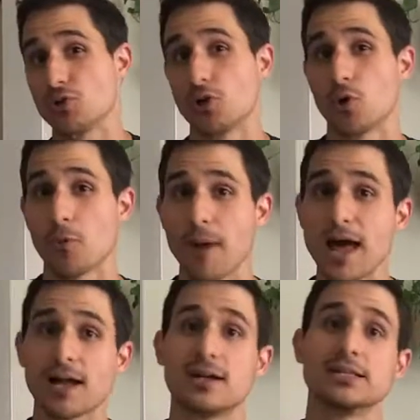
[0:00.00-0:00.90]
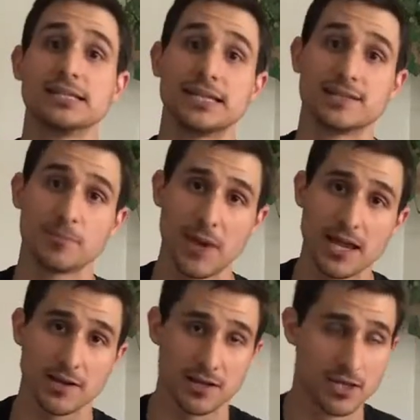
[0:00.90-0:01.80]
in your lower back, leading to
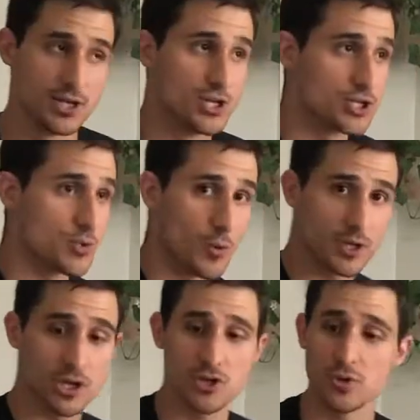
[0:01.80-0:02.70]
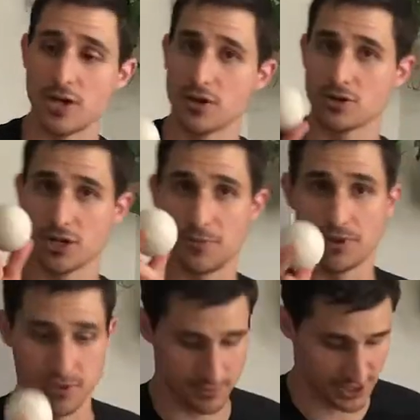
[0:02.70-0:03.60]
pain. So what we're going to do here is you're going to
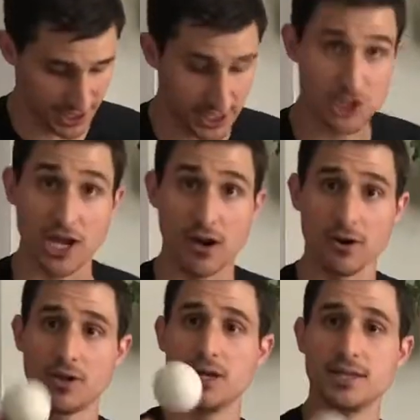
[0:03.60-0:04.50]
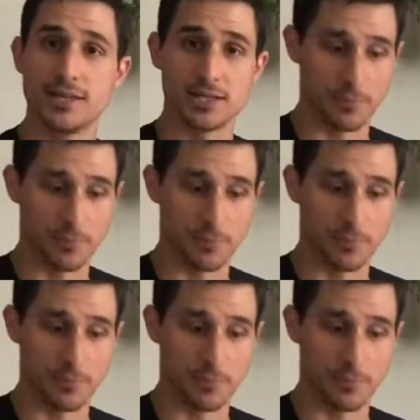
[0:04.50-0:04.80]
sitting in a chair, take the